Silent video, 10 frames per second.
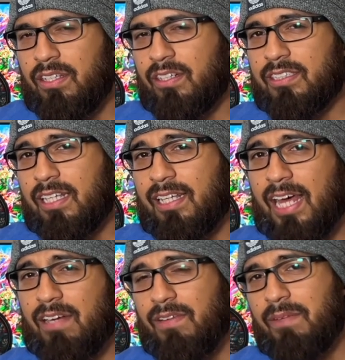There's a
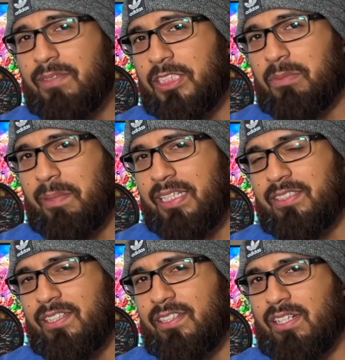lot of empty
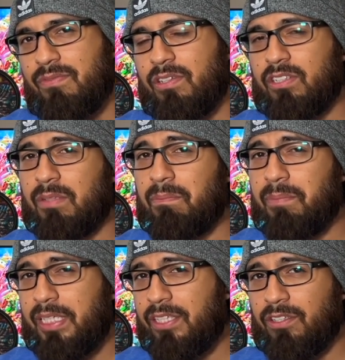space there that I feel can
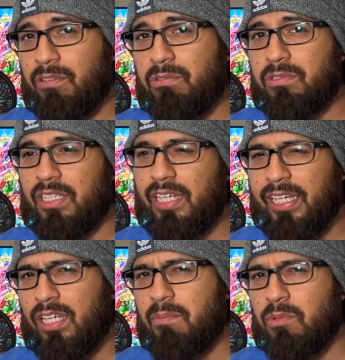be used, and they
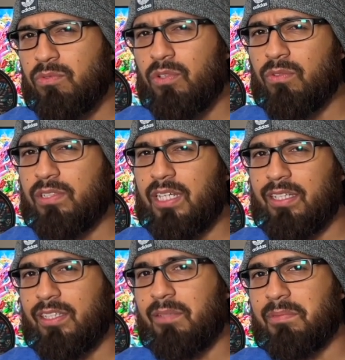can move over
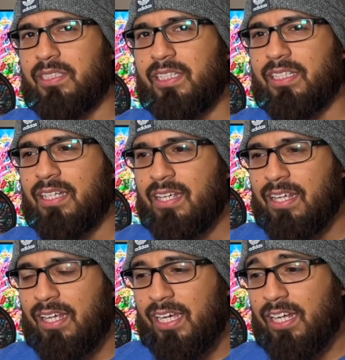that thumbstick.
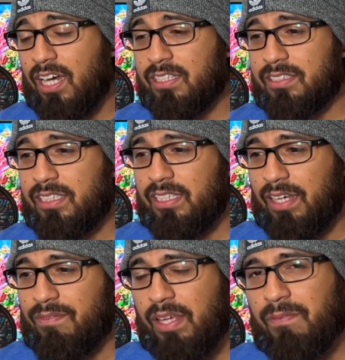And honestly,
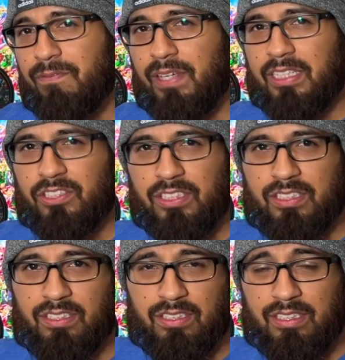if they fix
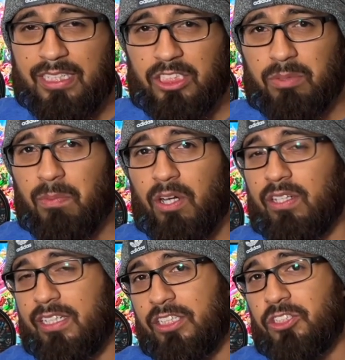just this
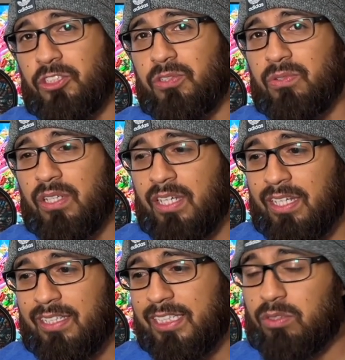small issue,
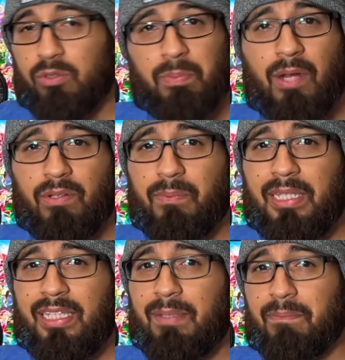this will probably be
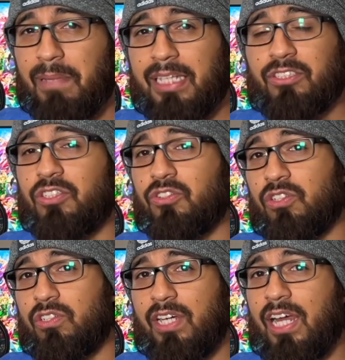the best
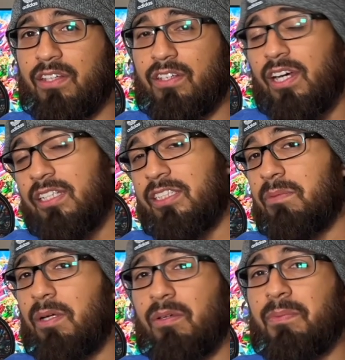controller out there. Honestly,
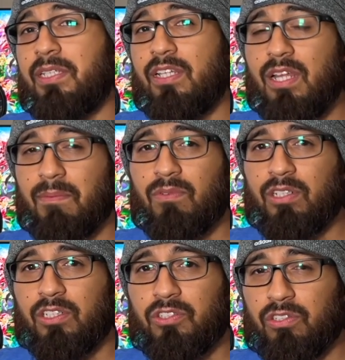it'll probably be the number one
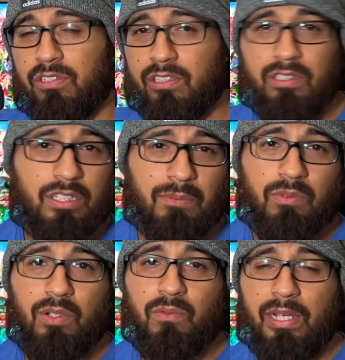controller, number
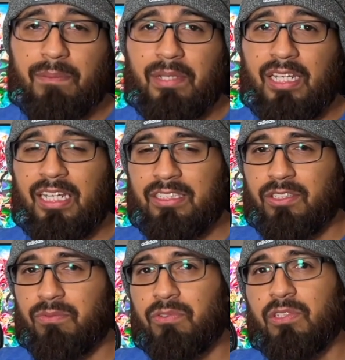one
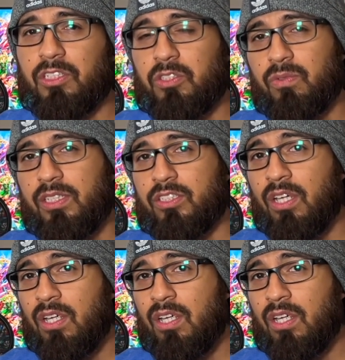recommendation for the Switch.